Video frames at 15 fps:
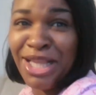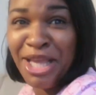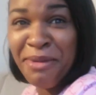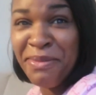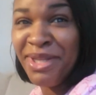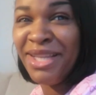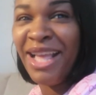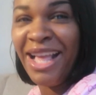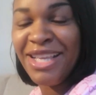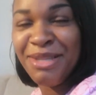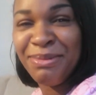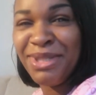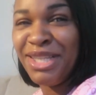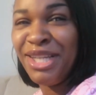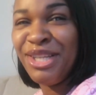claiming it. I
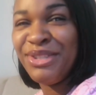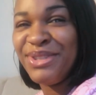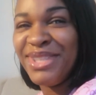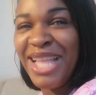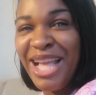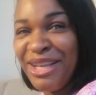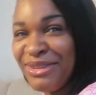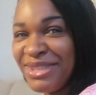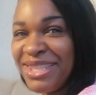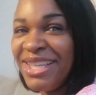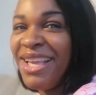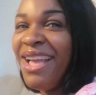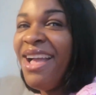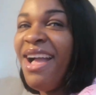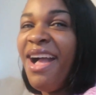keep saying
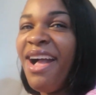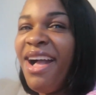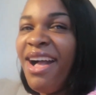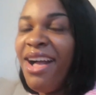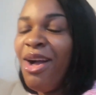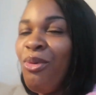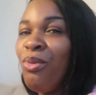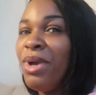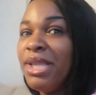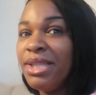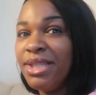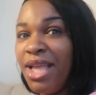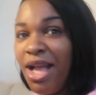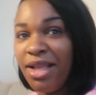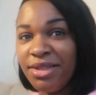100,000.
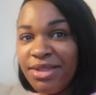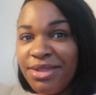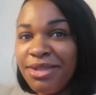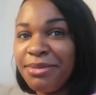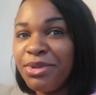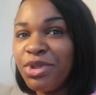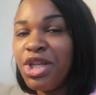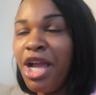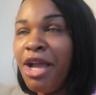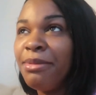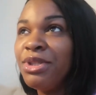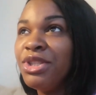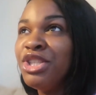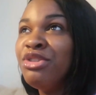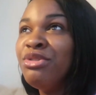1,000
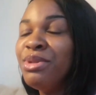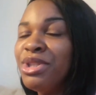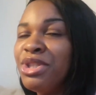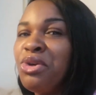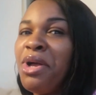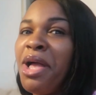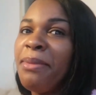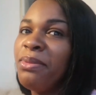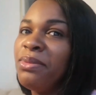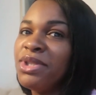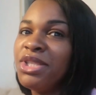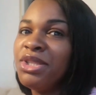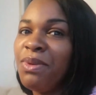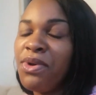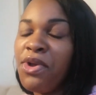subscribers. She was so happy when
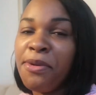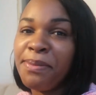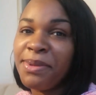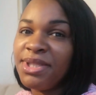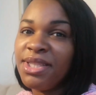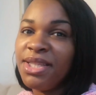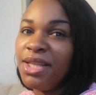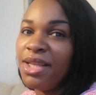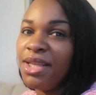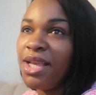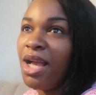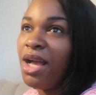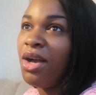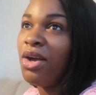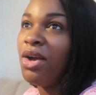she woke up and seen it,
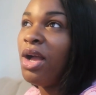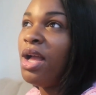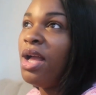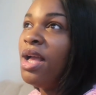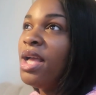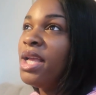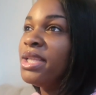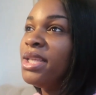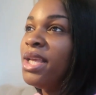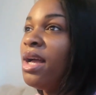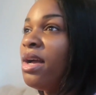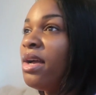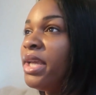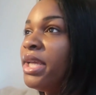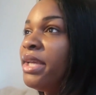y'all.
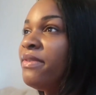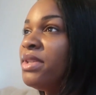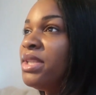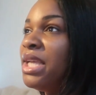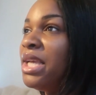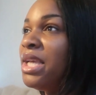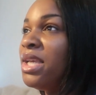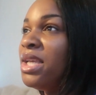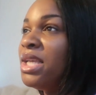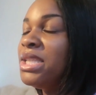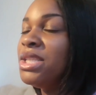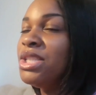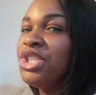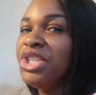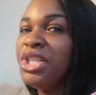Y'all, everything
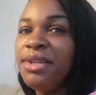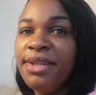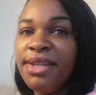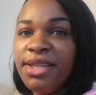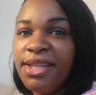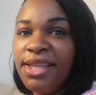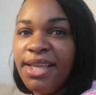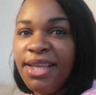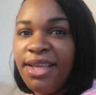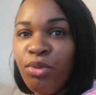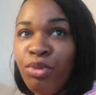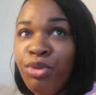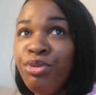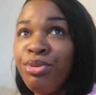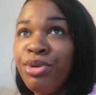is a journey,
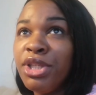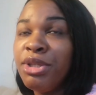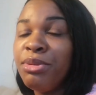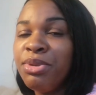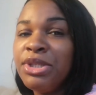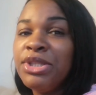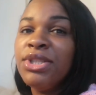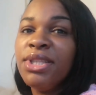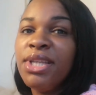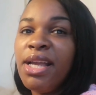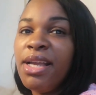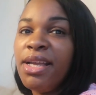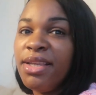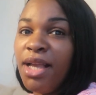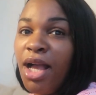and we really
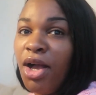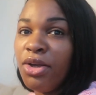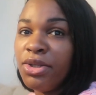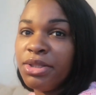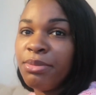appreciate y'all